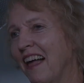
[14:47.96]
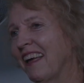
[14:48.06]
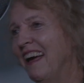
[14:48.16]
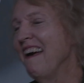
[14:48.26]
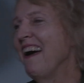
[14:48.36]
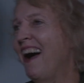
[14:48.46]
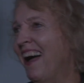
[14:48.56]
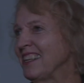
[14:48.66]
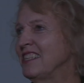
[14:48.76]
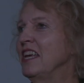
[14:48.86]
yeah. I,
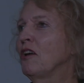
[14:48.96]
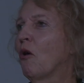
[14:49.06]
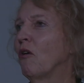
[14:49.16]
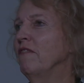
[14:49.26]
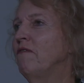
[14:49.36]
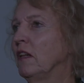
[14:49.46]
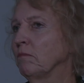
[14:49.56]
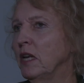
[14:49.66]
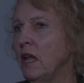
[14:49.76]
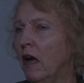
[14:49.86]
I, see Corey
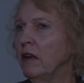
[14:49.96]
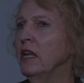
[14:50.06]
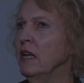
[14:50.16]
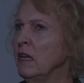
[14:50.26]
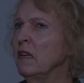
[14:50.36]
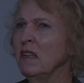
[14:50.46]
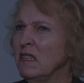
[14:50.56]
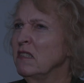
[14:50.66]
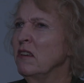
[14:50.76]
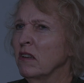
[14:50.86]
Feldman now, and he
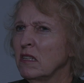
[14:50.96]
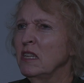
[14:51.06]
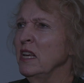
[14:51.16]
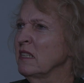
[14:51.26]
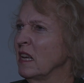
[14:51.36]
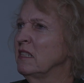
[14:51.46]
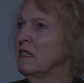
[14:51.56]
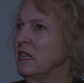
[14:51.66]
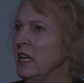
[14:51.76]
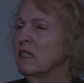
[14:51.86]
is. You he's can see
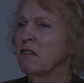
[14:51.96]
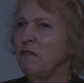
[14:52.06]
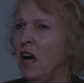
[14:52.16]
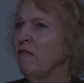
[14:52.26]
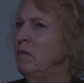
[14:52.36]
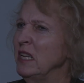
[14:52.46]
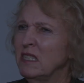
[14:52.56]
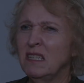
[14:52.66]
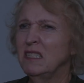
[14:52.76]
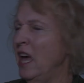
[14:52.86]
survived. He's, a, he's survived, mm. but
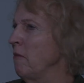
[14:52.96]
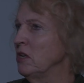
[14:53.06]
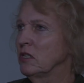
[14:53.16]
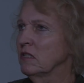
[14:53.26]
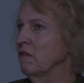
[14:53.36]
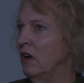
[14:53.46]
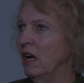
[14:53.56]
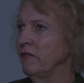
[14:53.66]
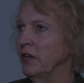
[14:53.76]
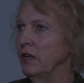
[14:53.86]
he's a damaged
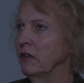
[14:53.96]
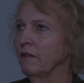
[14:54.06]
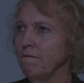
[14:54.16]
survivor. You know,